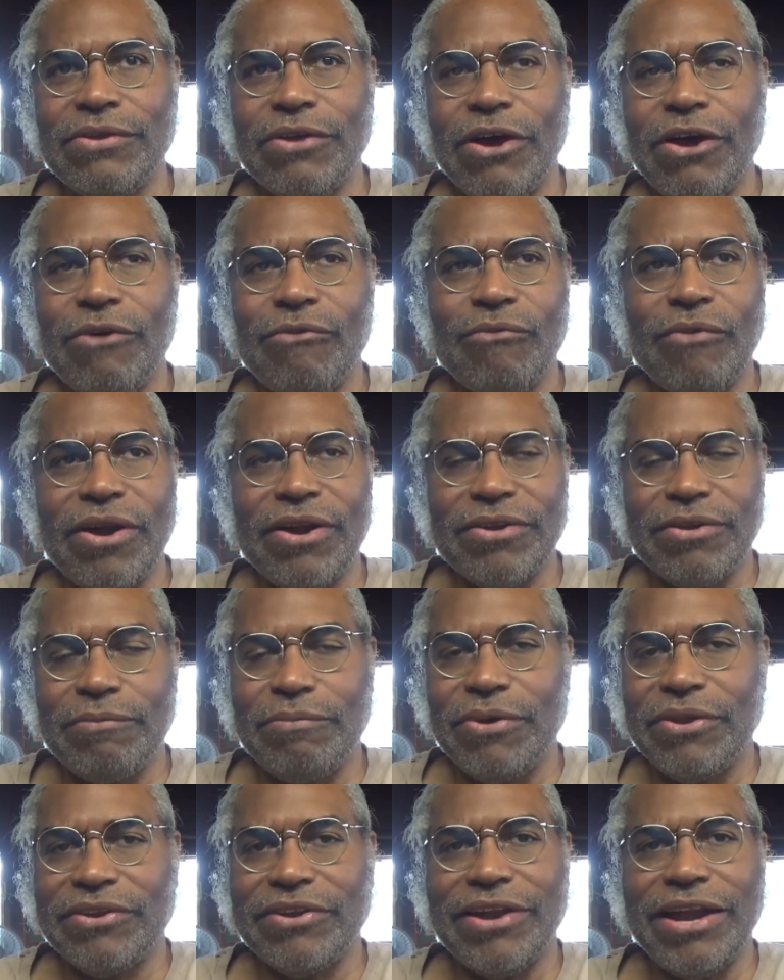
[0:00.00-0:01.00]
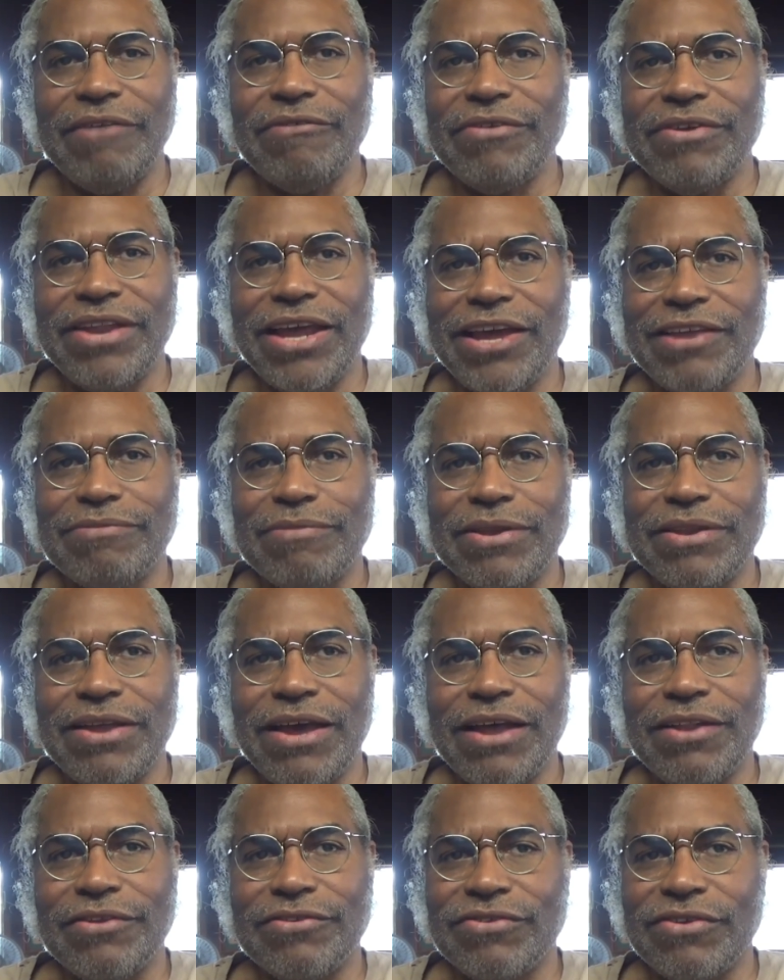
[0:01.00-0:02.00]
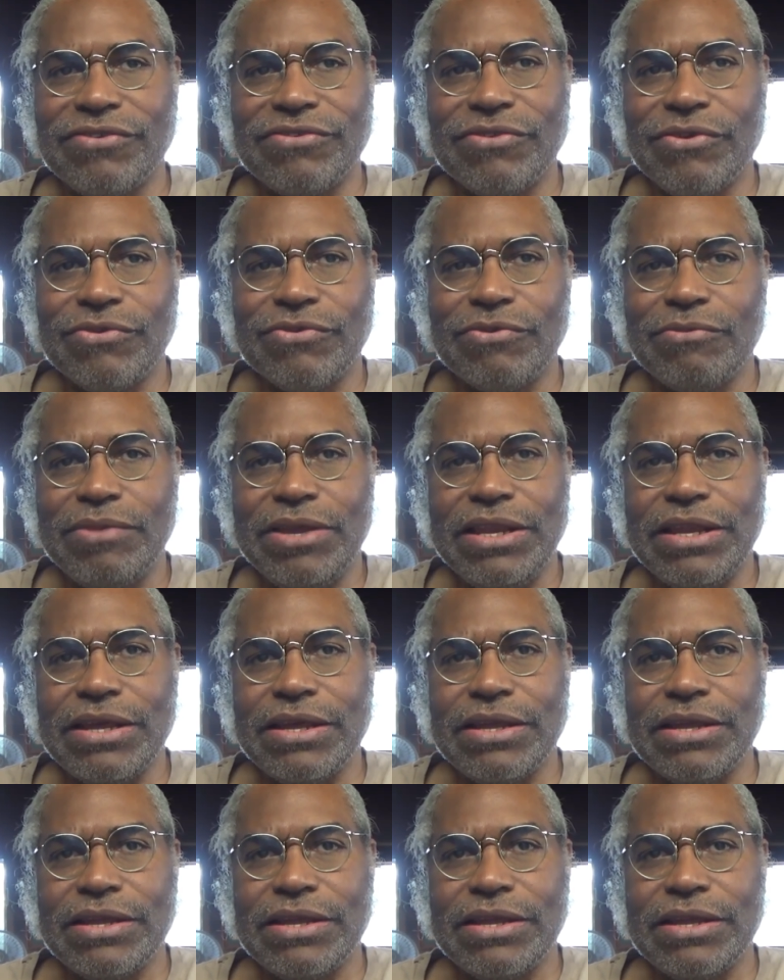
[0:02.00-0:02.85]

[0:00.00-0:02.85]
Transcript: on where to put their advertisement dollars on social media.